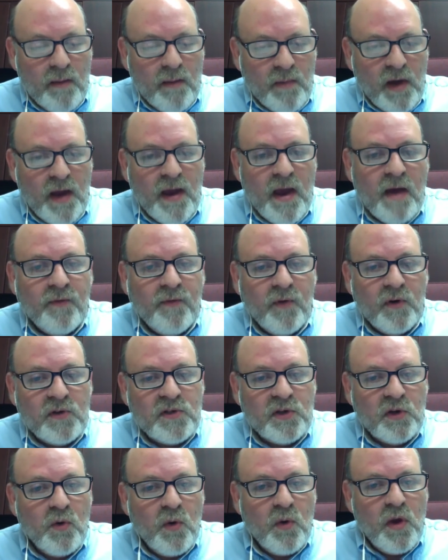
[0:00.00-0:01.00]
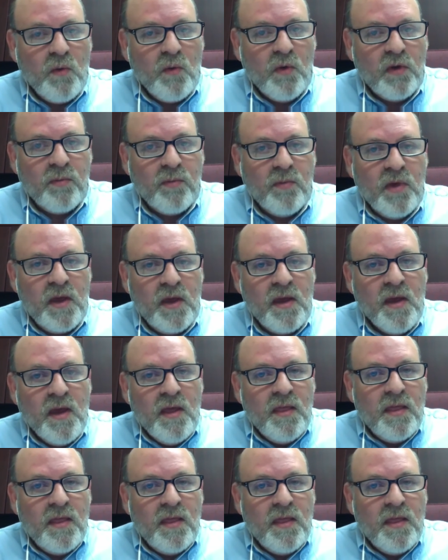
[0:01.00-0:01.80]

my efforts agree with me,